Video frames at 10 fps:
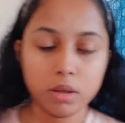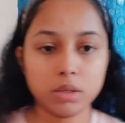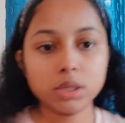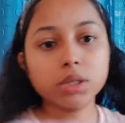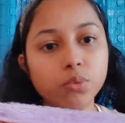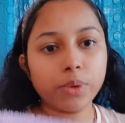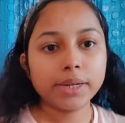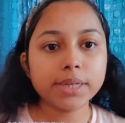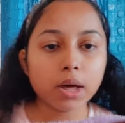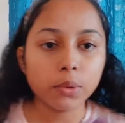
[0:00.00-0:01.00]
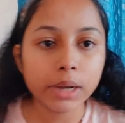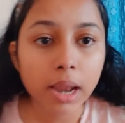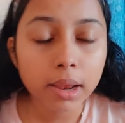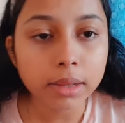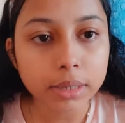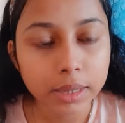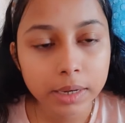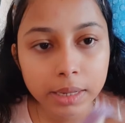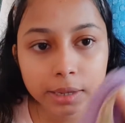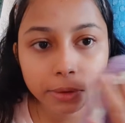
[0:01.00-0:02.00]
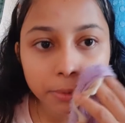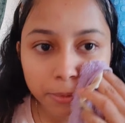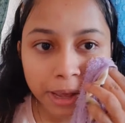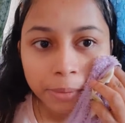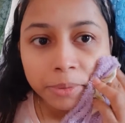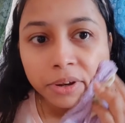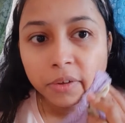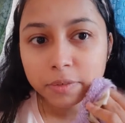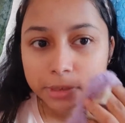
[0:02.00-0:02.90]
this wet towel and like wipe it off